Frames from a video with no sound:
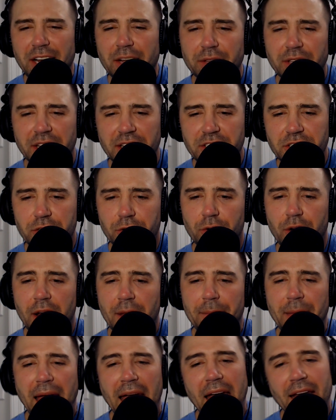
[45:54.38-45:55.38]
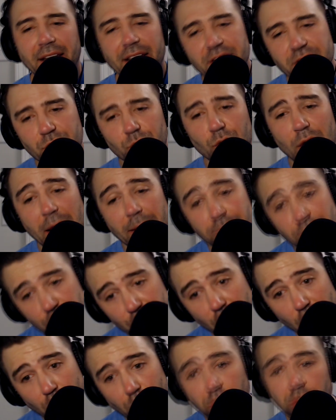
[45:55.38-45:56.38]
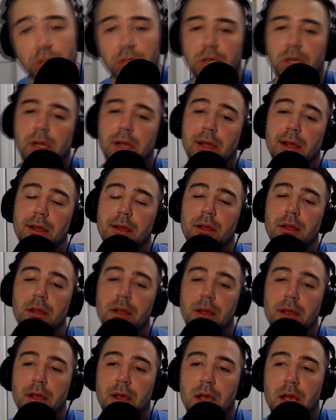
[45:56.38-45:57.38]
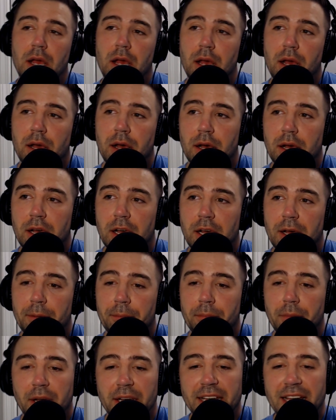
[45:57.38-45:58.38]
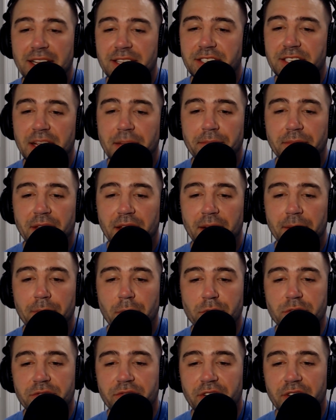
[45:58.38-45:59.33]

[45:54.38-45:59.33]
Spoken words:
Check out the Instagram at It's a Wrap Show. Again, same thing.